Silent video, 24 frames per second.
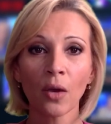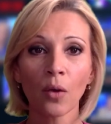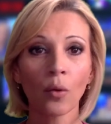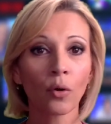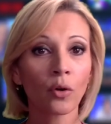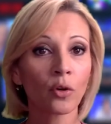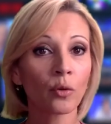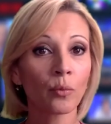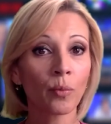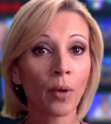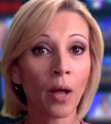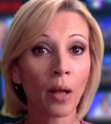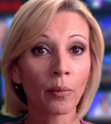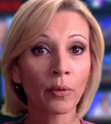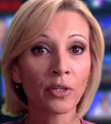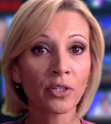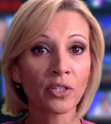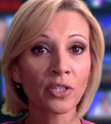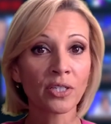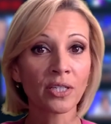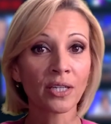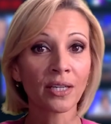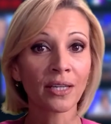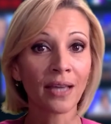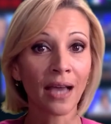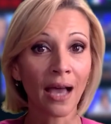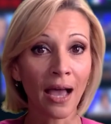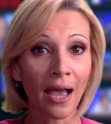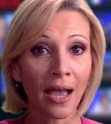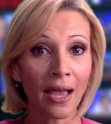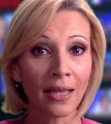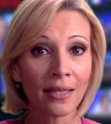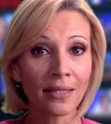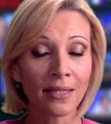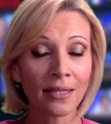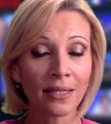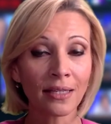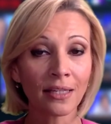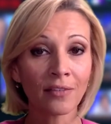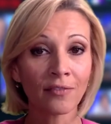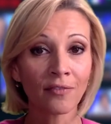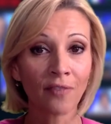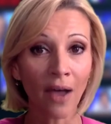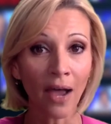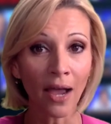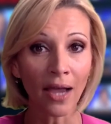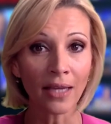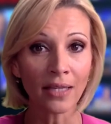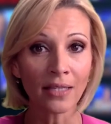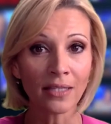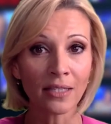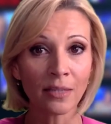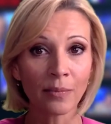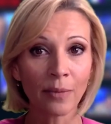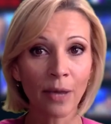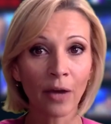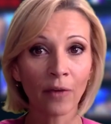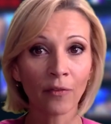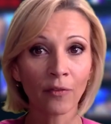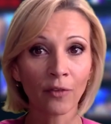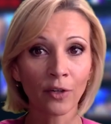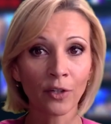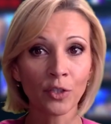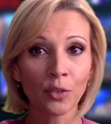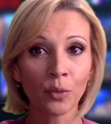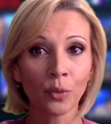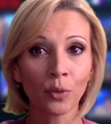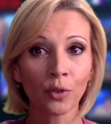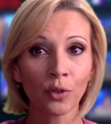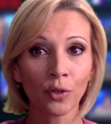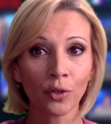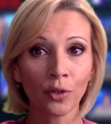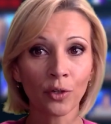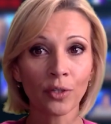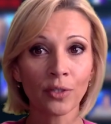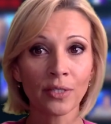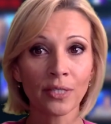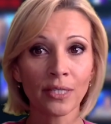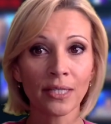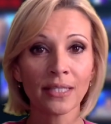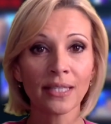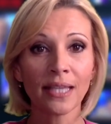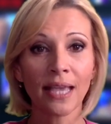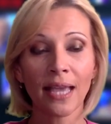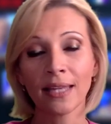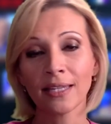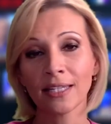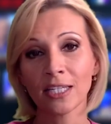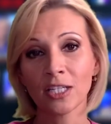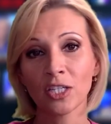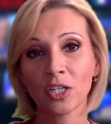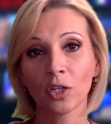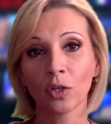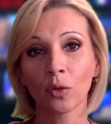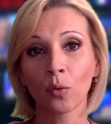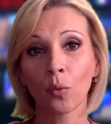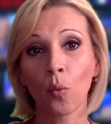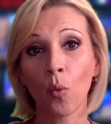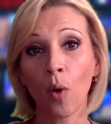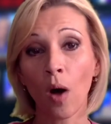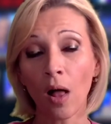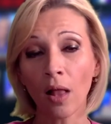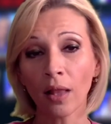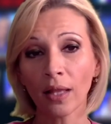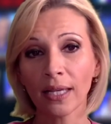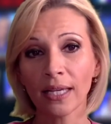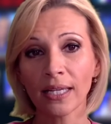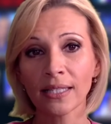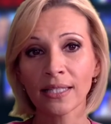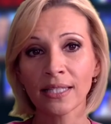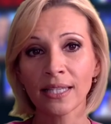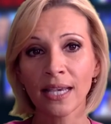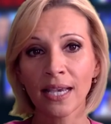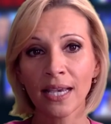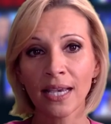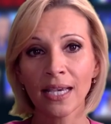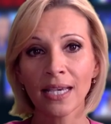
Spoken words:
or who published guides and advice about virtual currencies and digital wallets.